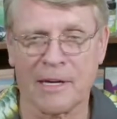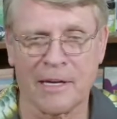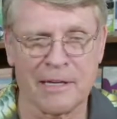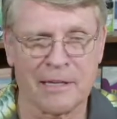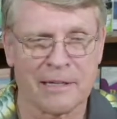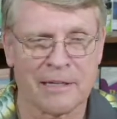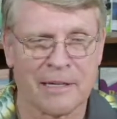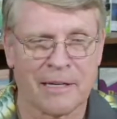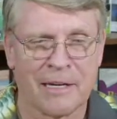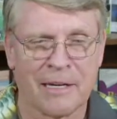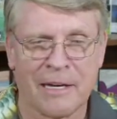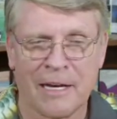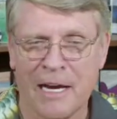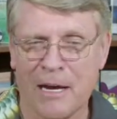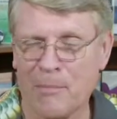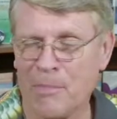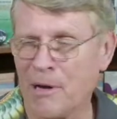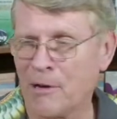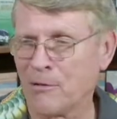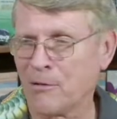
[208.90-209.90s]
Okay?
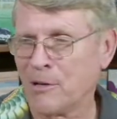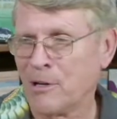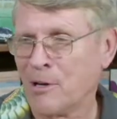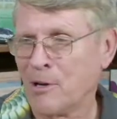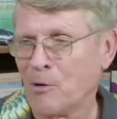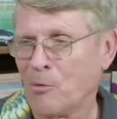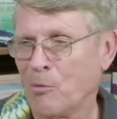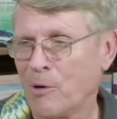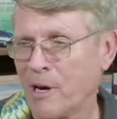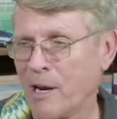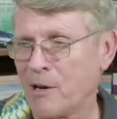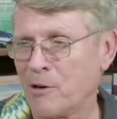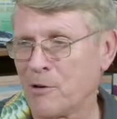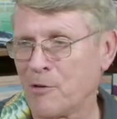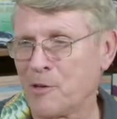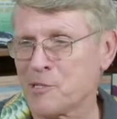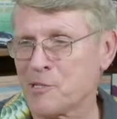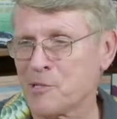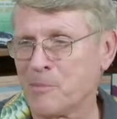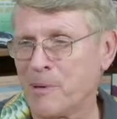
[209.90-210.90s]
How about what on
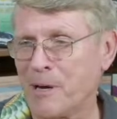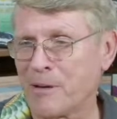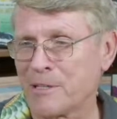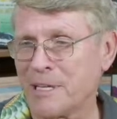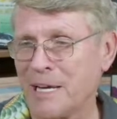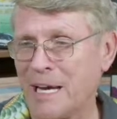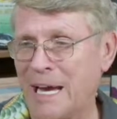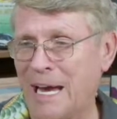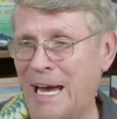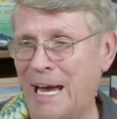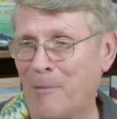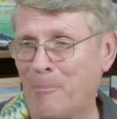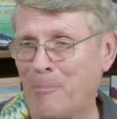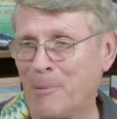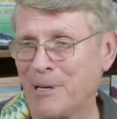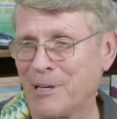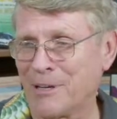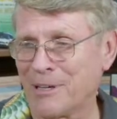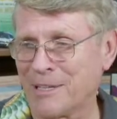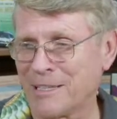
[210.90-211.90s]
earth is about to
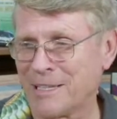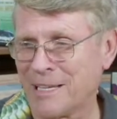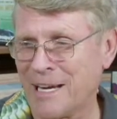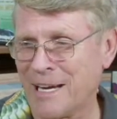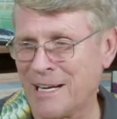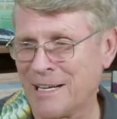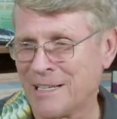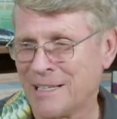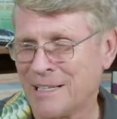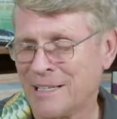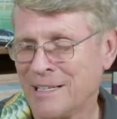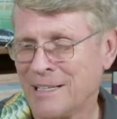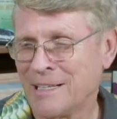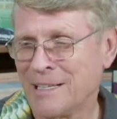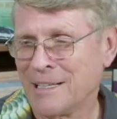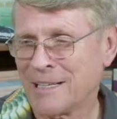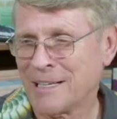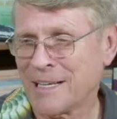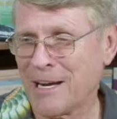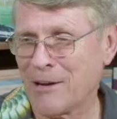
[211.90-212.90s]
happen? Look at that.
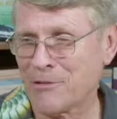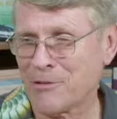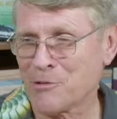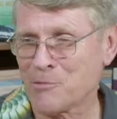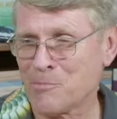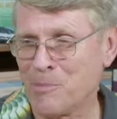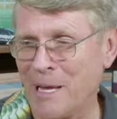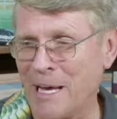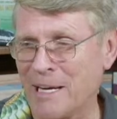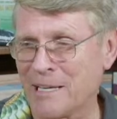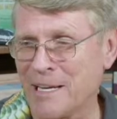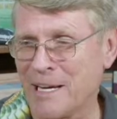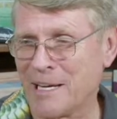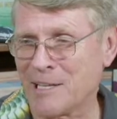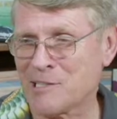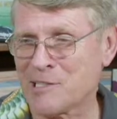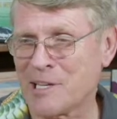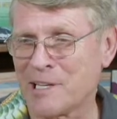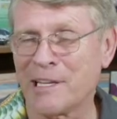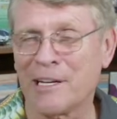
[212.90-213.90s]
Count those black
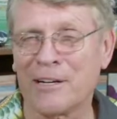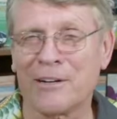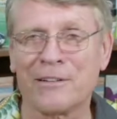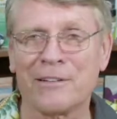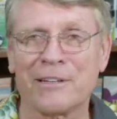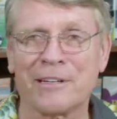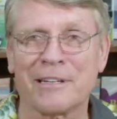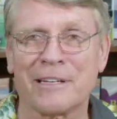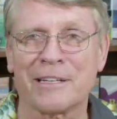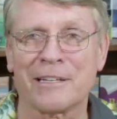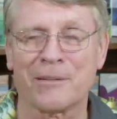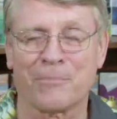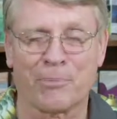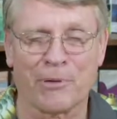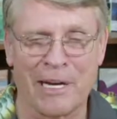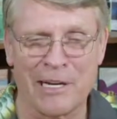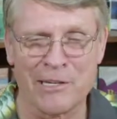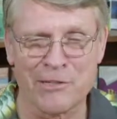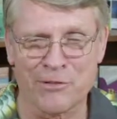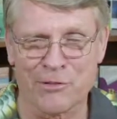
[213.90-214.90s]
dots on there, and you get the
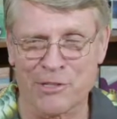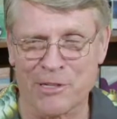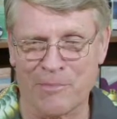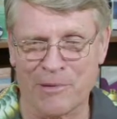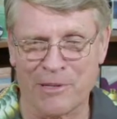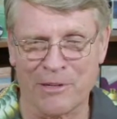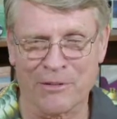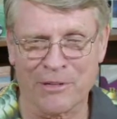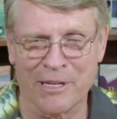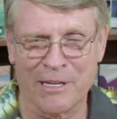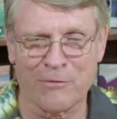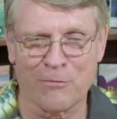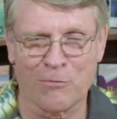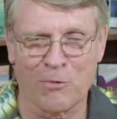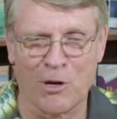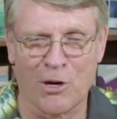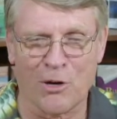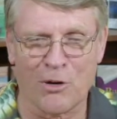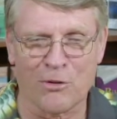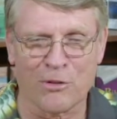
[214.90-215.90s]
prize or something, okay?
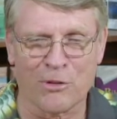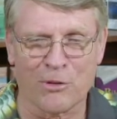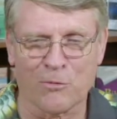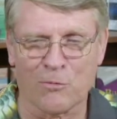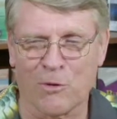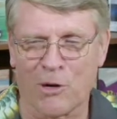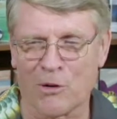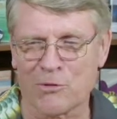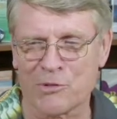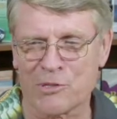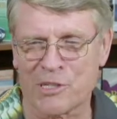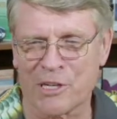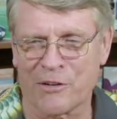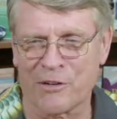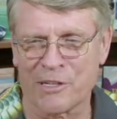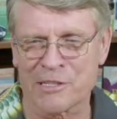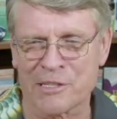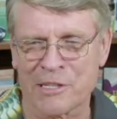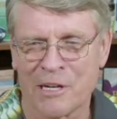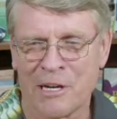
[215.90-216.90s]
Whoa, the Whoa
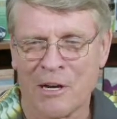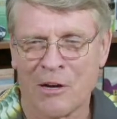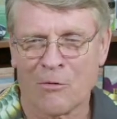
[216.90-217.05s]
series.